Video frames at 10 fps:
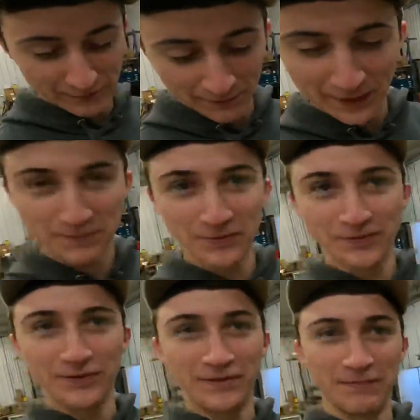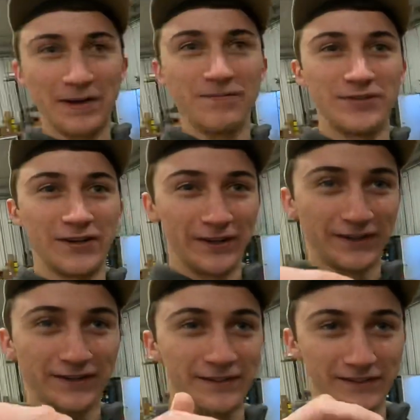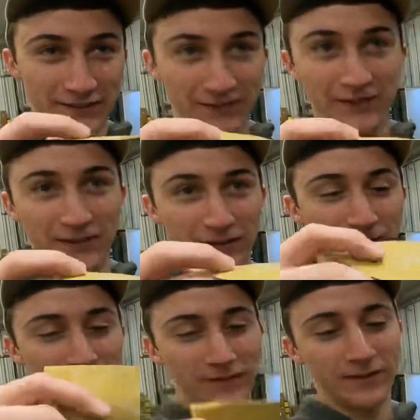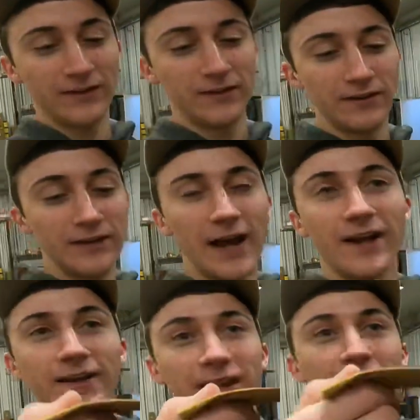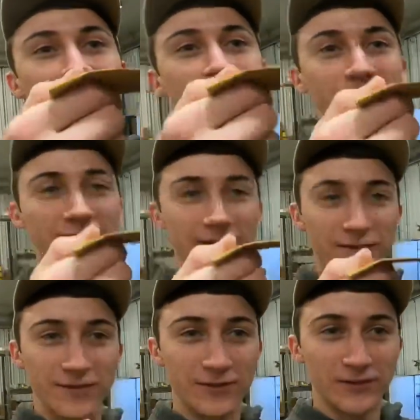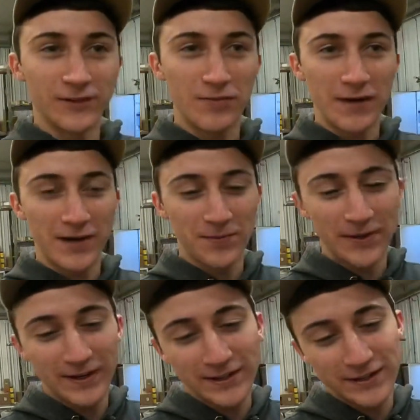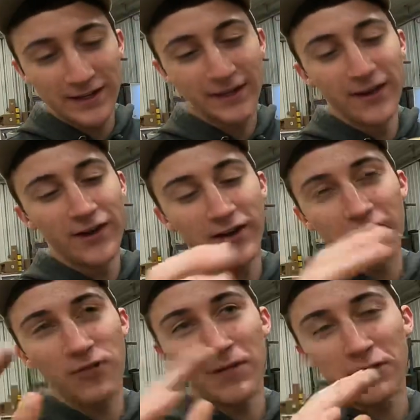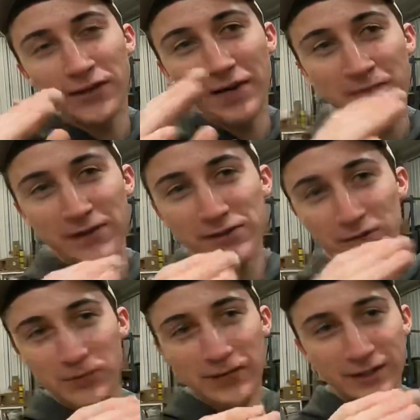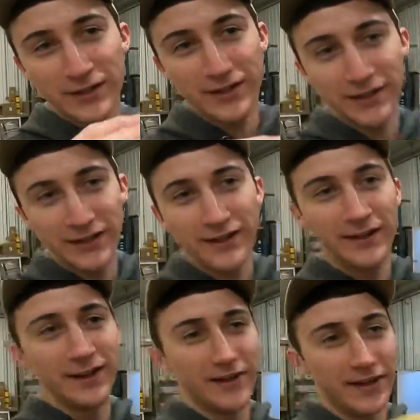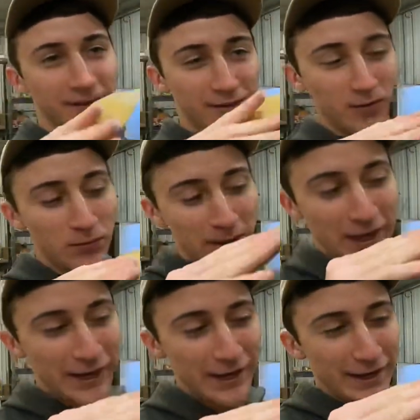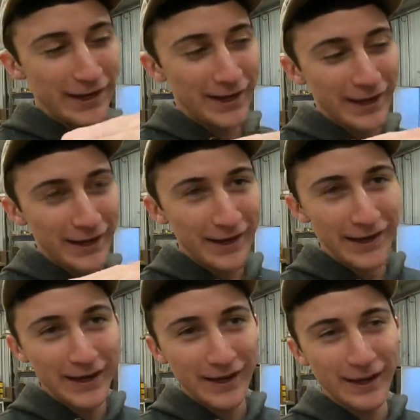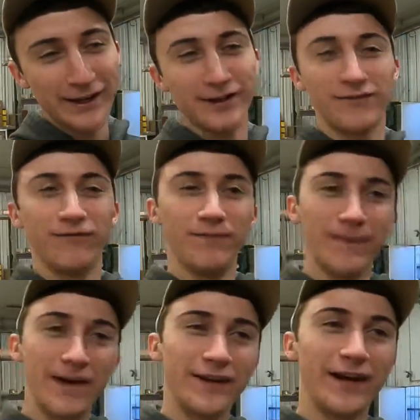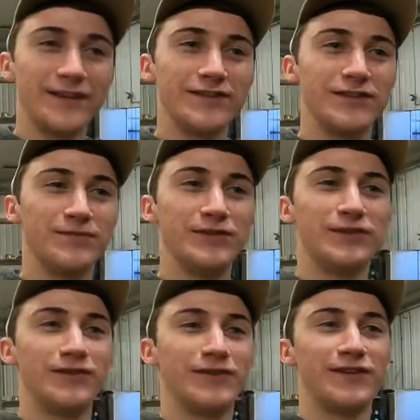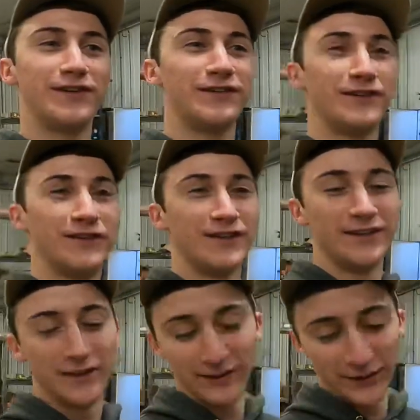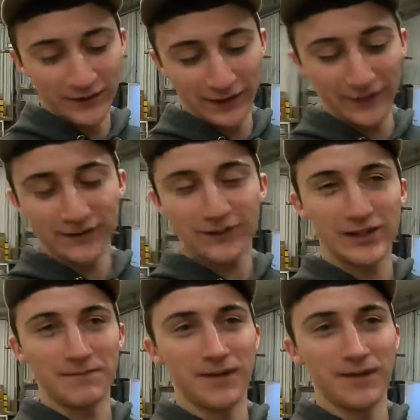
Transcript: paper with the bumps on it. It's, you know, Dad gave you this when you were a little baby. He says, okay, rub on that piece of wood. And you go, wee, and it'd make it nice and smooth, you know. Well, same